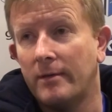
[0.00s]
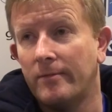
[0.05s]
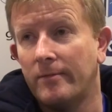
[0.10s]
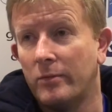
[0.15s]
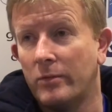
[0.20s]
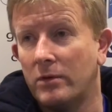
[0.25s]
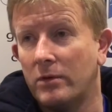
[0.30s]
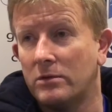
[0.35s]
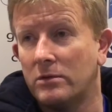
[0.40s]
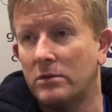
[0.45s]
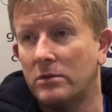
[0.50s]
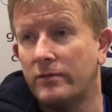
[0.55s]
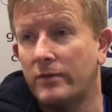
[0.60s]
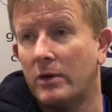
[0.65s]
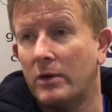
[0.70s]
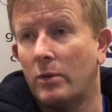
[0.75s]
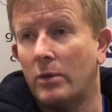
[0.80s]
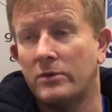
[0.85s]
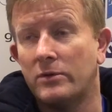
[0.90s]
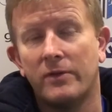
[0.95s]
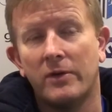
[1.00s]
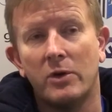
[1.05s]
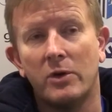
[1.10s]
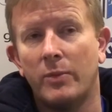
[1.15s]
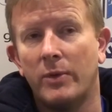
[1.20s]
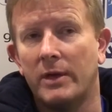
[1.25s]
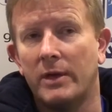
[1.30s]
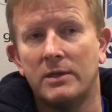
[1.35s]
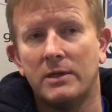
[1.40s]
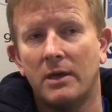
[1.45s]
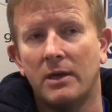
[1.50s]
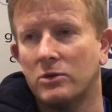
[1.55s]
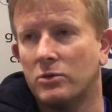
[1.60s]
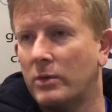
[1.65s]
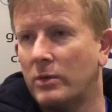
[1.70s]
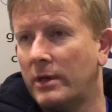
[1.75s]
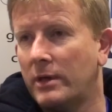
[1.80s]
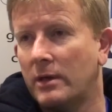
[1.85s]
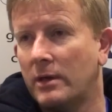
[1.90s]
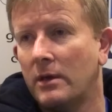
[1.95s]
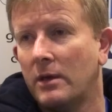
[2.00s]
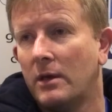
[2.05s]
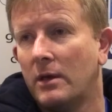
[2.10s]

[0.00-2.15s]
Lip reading: I was very pleased last week.